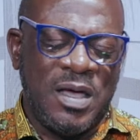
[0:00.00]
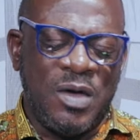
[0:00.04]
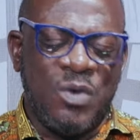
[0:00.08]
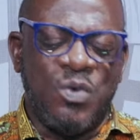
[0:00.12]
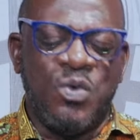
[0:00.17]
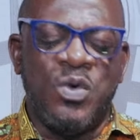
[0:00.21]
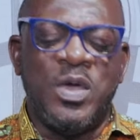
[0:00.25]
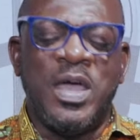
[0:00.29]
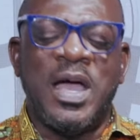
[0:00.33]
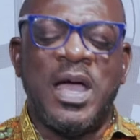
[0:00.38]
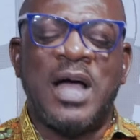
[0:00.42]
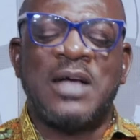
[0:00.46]

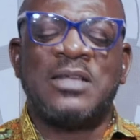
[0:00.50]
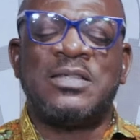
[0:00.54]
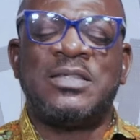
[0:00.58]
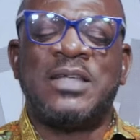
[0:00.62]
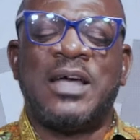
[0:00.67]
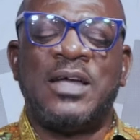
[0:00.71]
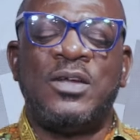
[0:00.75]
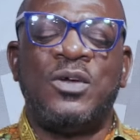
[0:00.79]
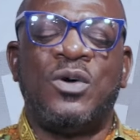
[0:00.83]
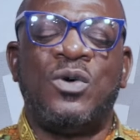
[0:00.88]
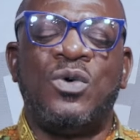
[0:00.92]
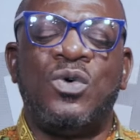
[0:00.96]
We ask
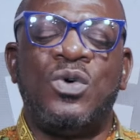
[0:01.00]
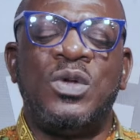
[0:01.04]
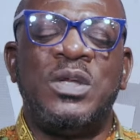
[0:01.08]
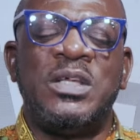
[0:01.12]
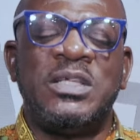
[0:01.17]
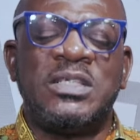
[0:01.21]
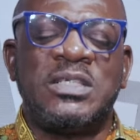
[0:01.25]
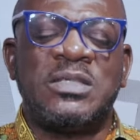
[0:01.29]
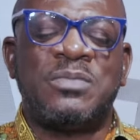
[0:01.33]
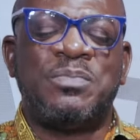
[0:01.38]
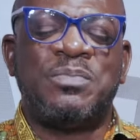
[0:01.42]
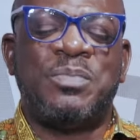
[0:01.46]
that your Holy
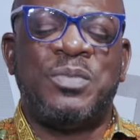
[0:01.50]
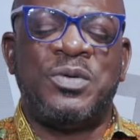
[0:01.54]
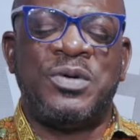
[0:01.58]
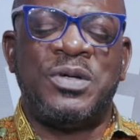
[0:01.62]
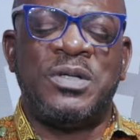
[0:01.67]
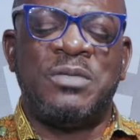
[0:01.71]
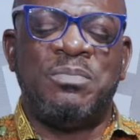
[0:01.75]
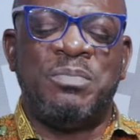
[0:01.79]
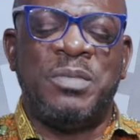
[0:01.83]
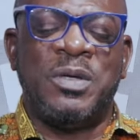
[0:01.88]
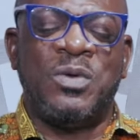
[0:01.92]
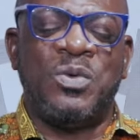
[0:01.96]

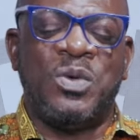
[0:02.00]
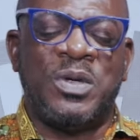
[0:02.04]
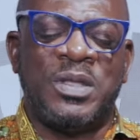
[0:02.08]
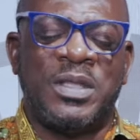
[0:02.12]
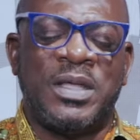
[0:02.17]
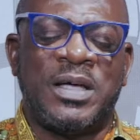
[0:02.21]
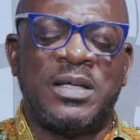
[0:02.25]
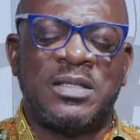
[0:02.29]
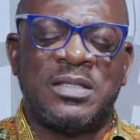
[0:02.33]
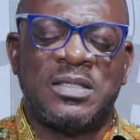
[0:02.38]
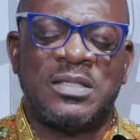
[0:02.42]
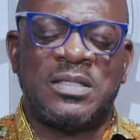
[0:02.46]
Spirit be with
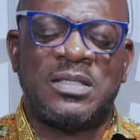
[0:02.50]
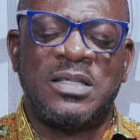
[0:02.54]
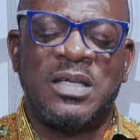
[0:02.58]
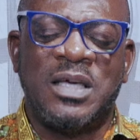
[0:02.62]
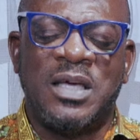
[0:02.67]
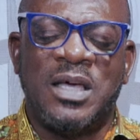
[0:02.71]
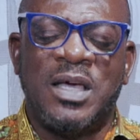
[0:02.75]
us,